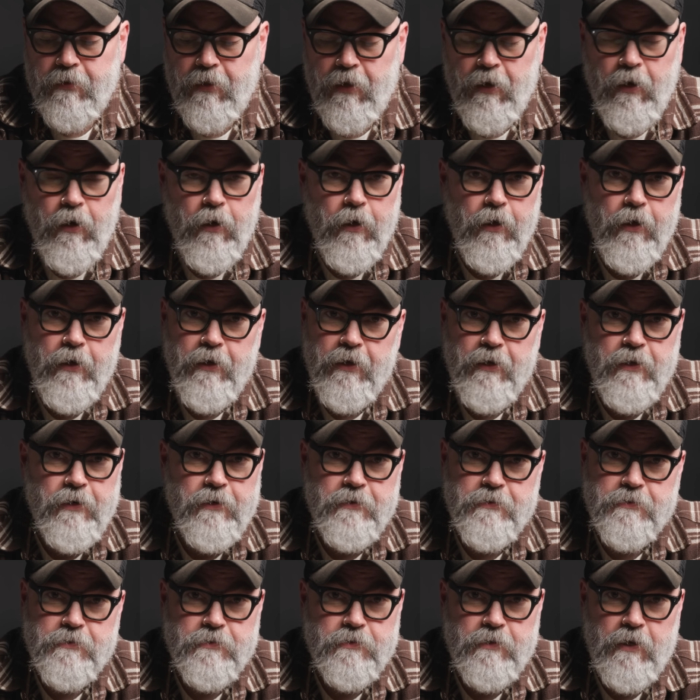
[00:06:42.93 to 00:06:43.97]
It
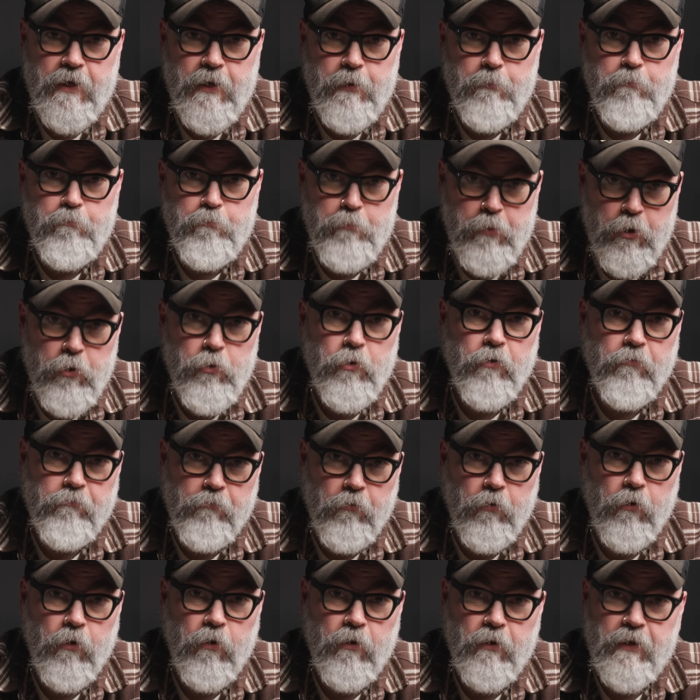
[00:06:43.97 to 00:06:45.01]
is a
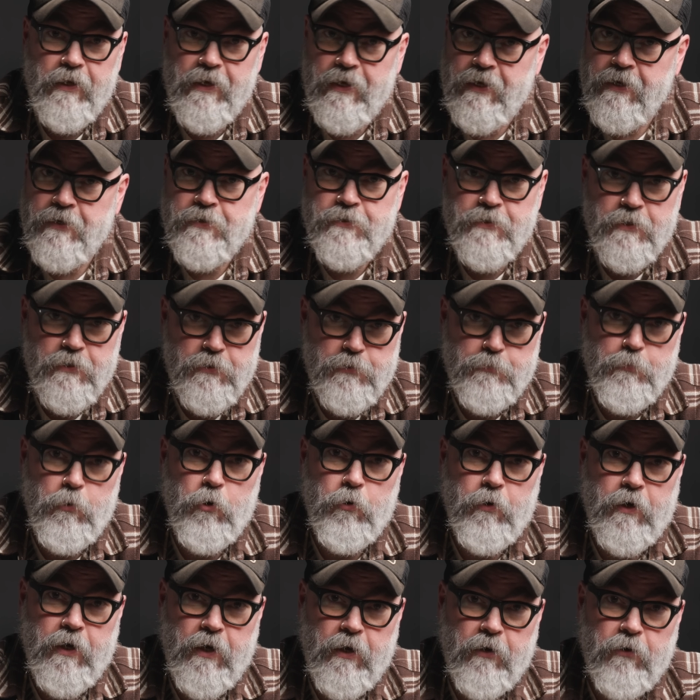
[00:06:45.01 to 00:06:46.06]
beautiful, easy
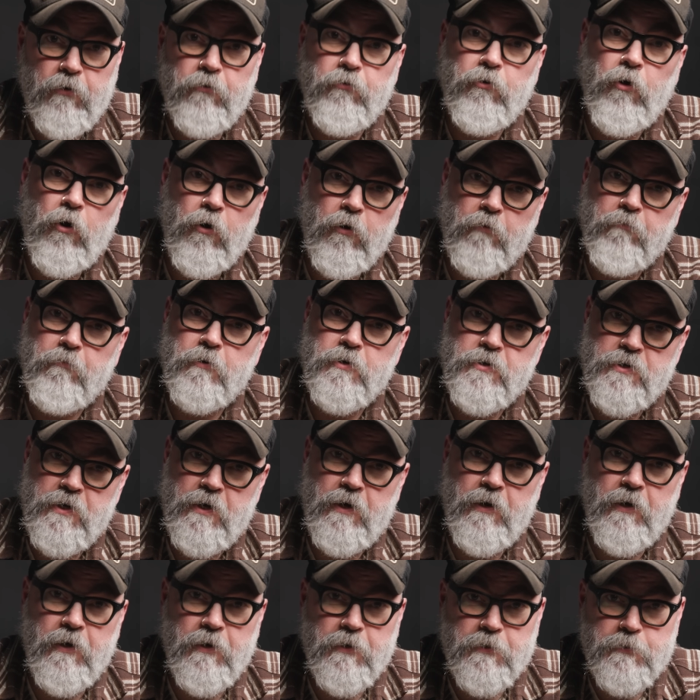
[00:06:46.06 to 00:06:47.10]
smoking dark
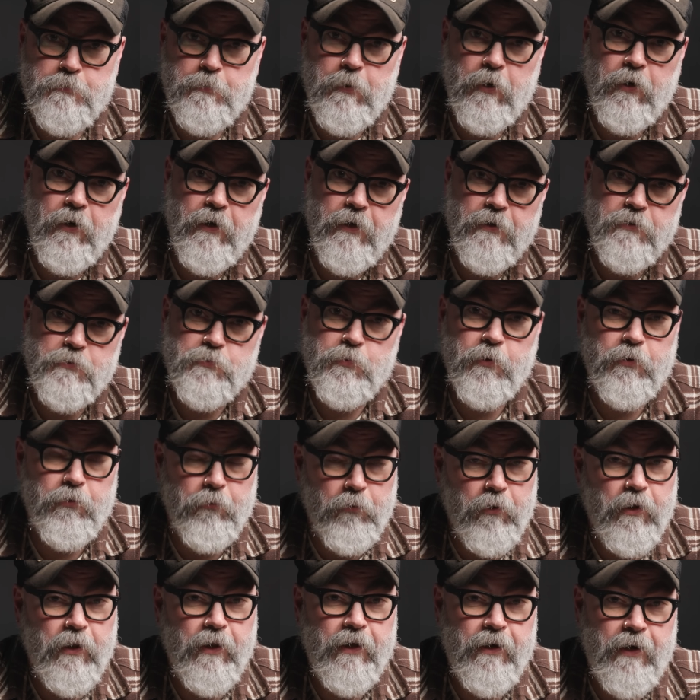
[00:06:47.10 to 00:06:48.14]
Virginia experience with a
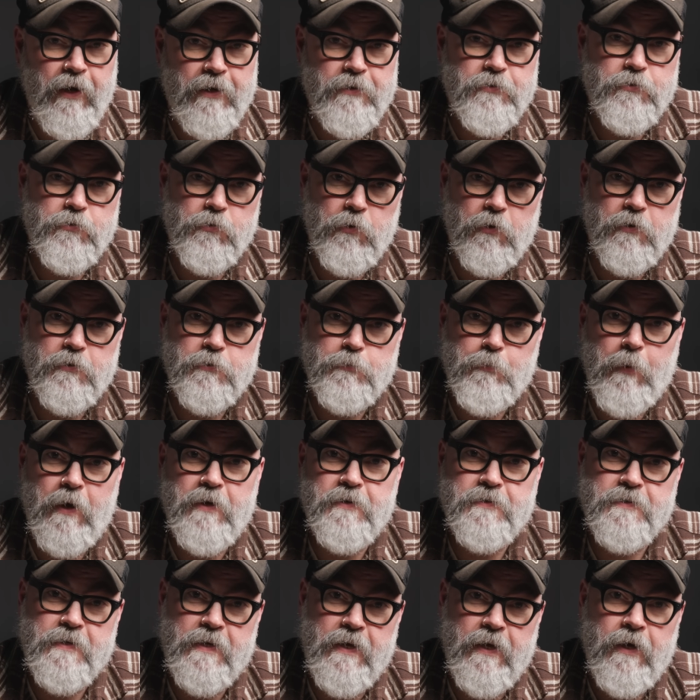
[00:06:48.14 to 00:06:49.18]
really nice sort of
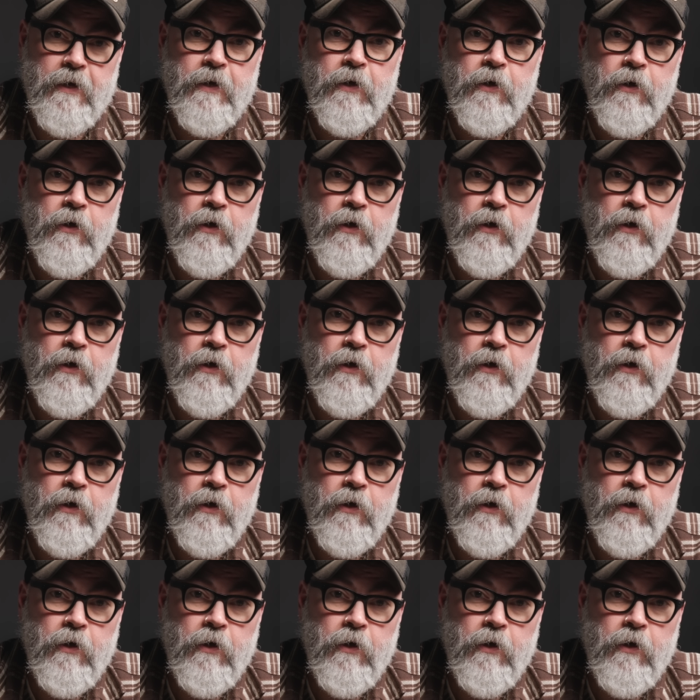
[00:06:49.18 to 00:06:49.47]
spicy